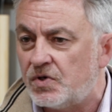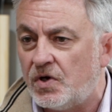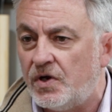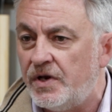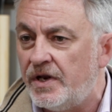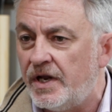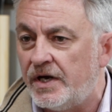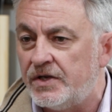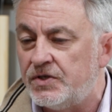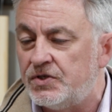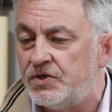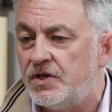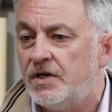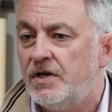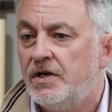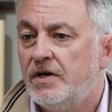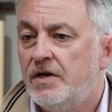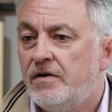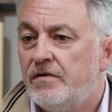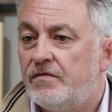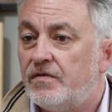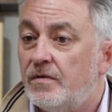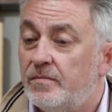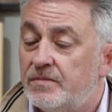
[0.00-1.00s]
some sort of nudge
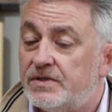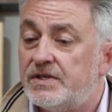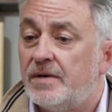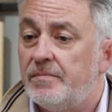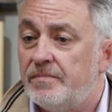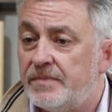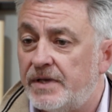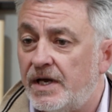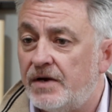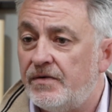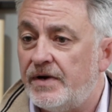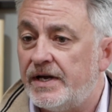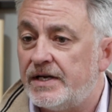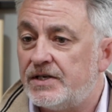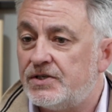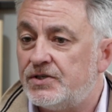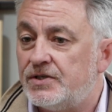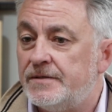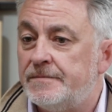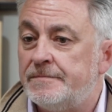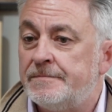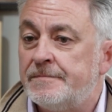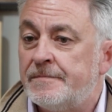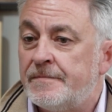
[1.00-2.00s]
from some
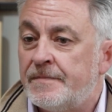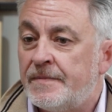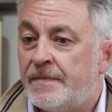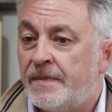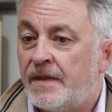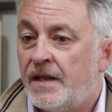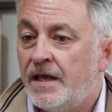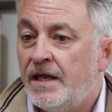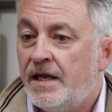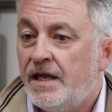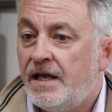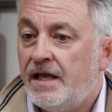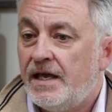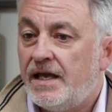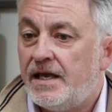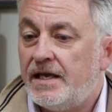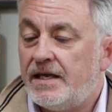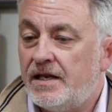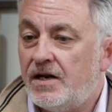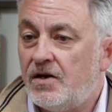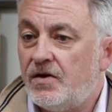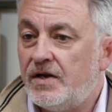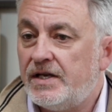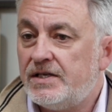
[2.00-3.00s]
direction.
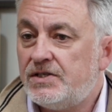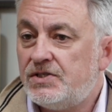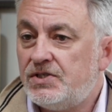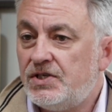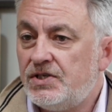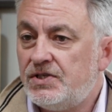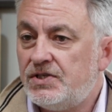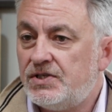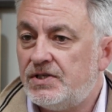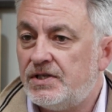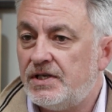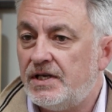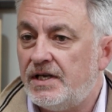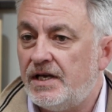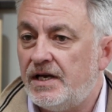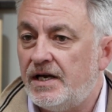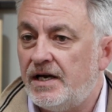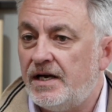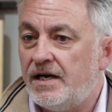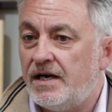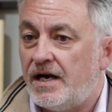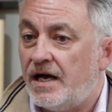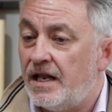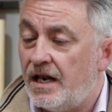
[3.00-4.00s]
You know, it's just
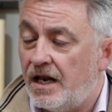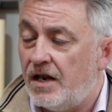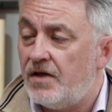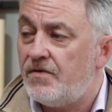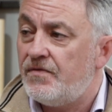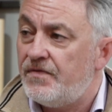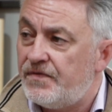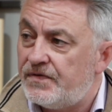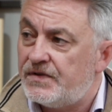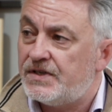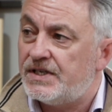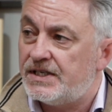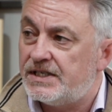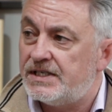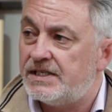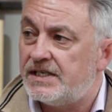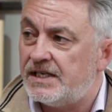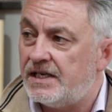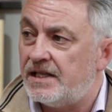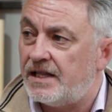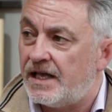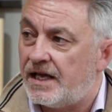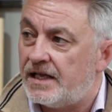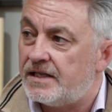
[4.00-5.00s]
I love to
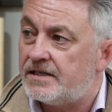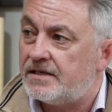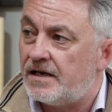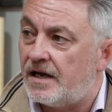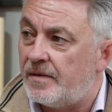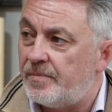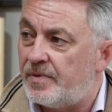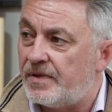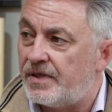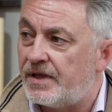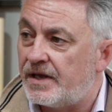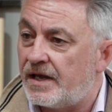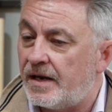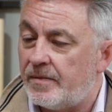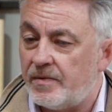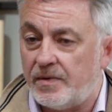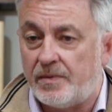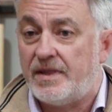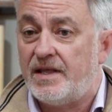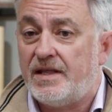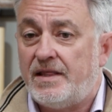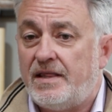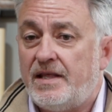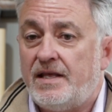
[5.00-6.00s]
see that type of thing
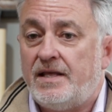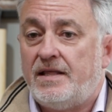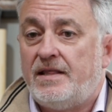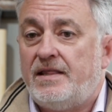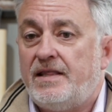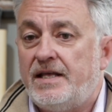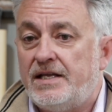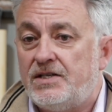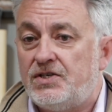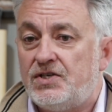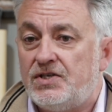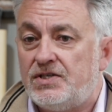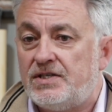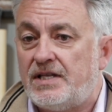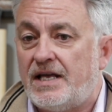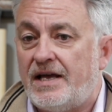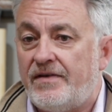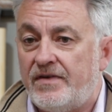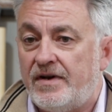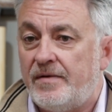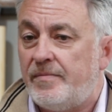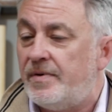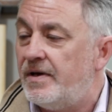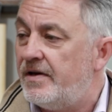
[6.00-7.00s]
happening where they're, they're just
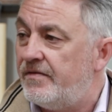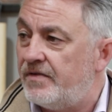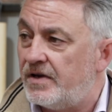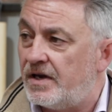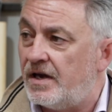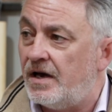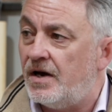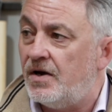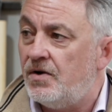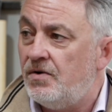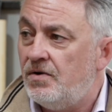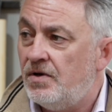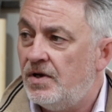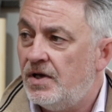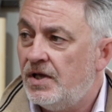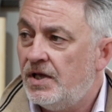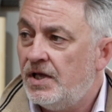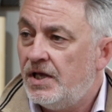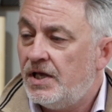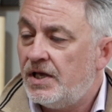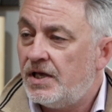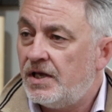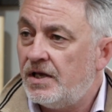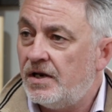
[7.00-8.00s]
having a bit of a go.
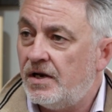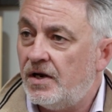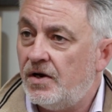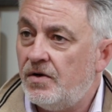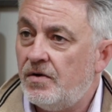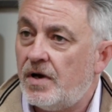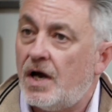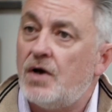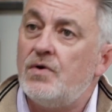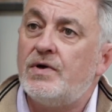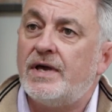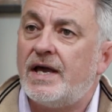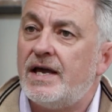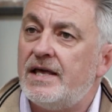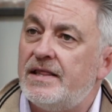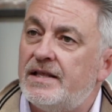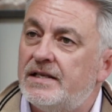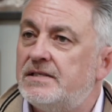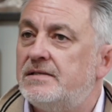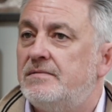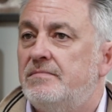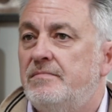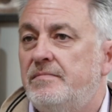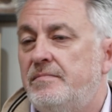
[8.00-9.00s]
Mm. You know, okay,
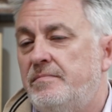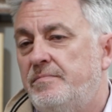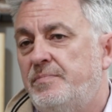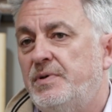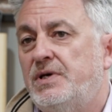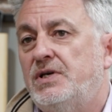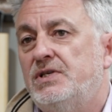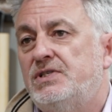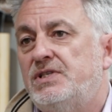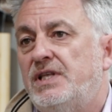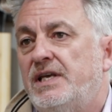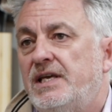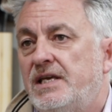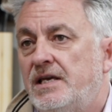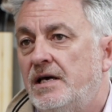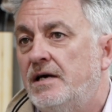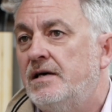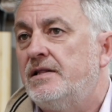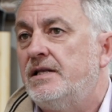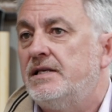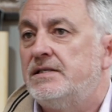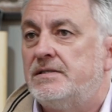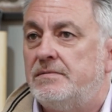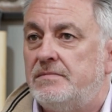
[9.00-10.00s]
there's because they're
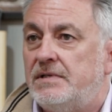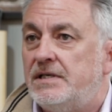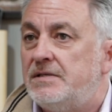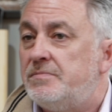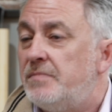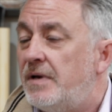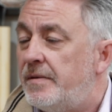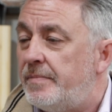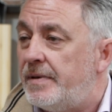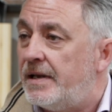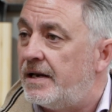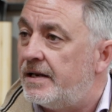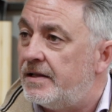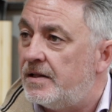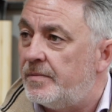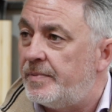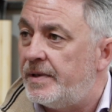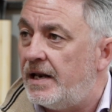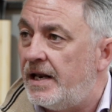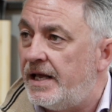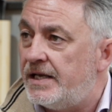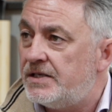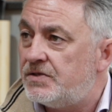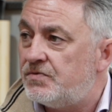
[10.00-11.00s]
young, there's there's maybe a
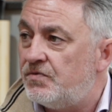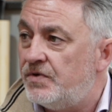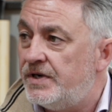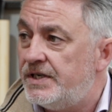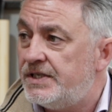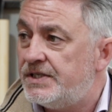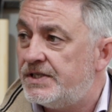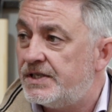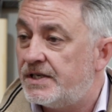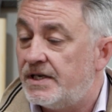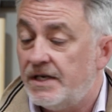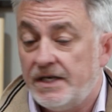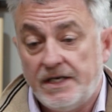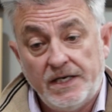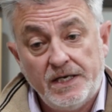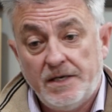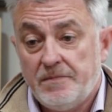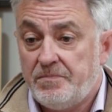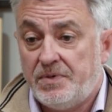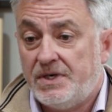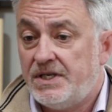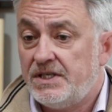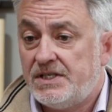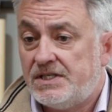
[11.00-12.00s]
little bit less risk,
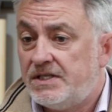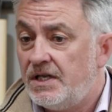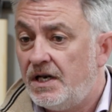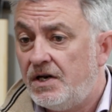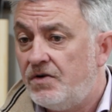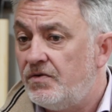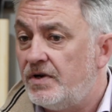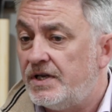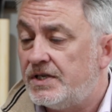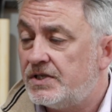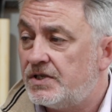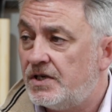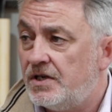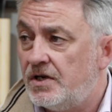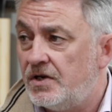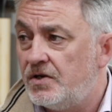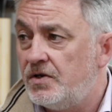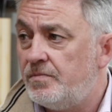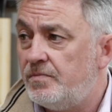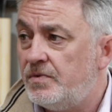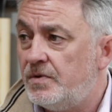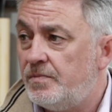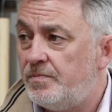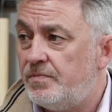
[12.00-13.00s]
but it's still a risk. You
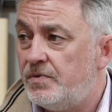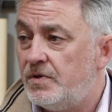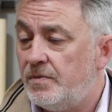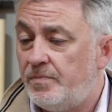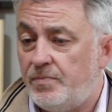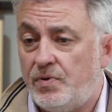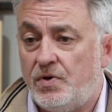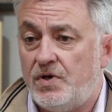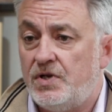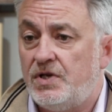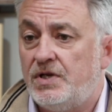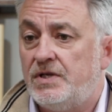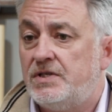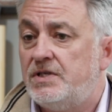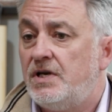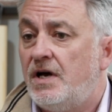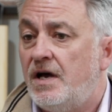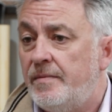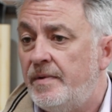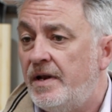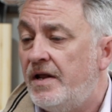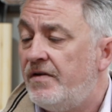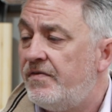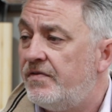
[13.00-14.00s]
know, you, you're putting your
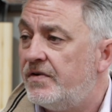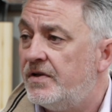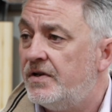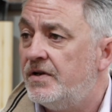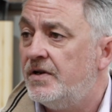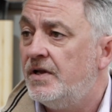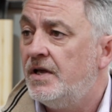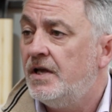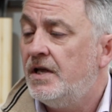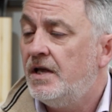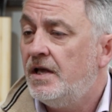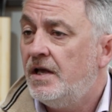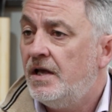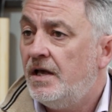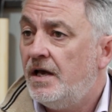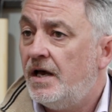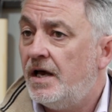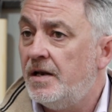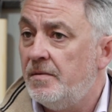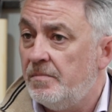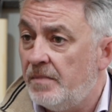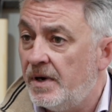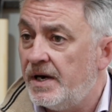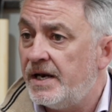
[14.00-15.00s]
time and effort and,
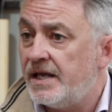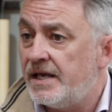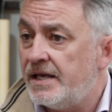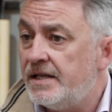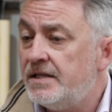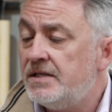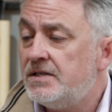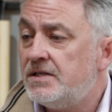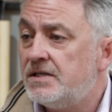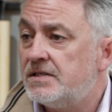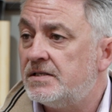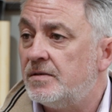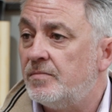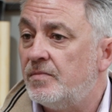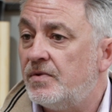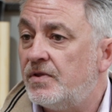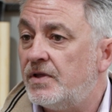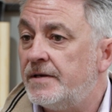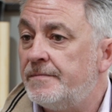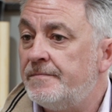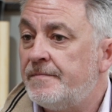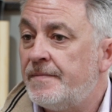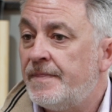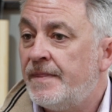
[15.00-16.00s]
mm. and money into
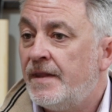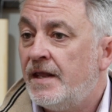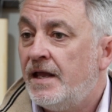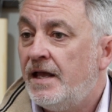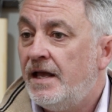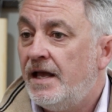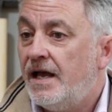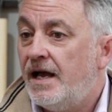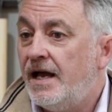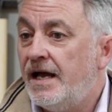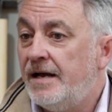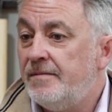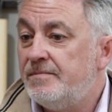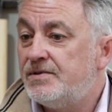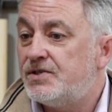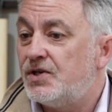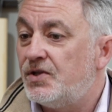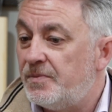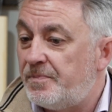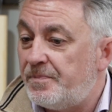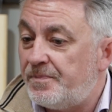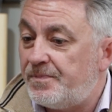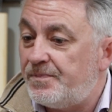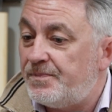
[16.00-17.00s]
something. Um,
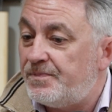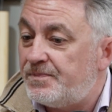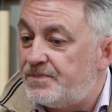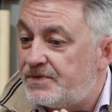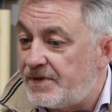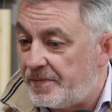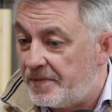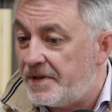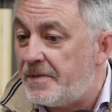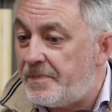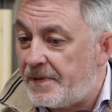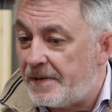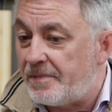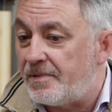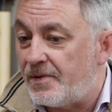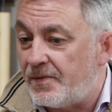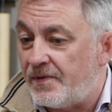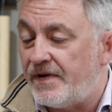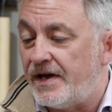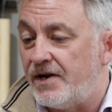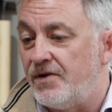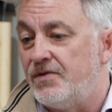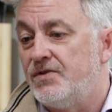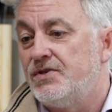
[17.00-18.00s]
so the some of the
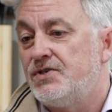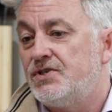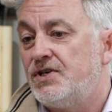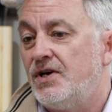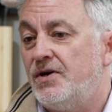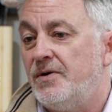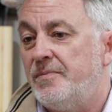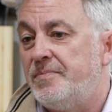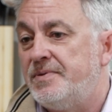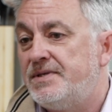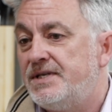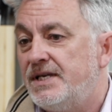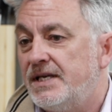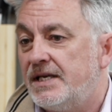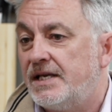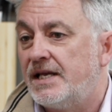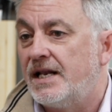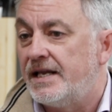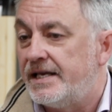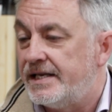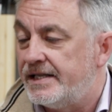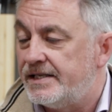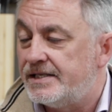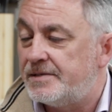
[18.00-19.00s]
people that we've had on the show are
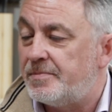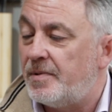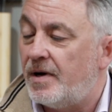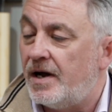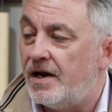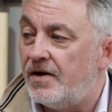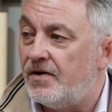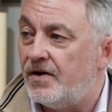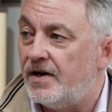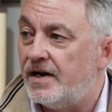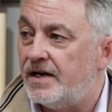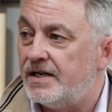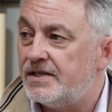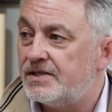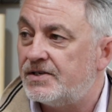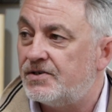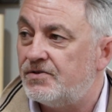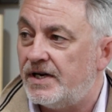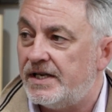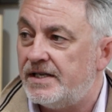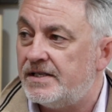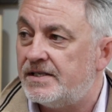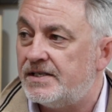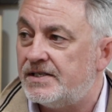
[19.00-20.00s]
particularly inspiring and
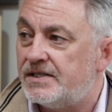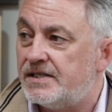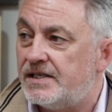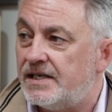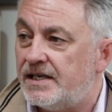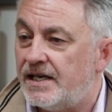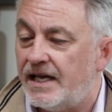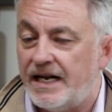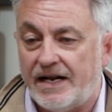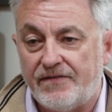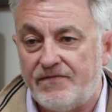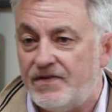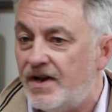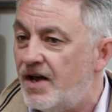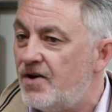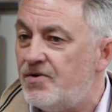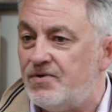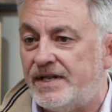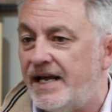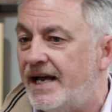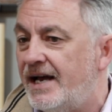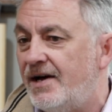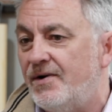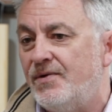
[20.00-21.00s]
it's great to see and i've
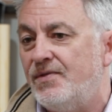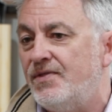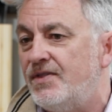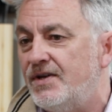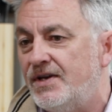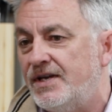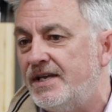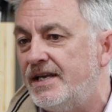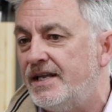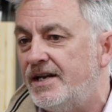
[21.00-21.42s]
no doubt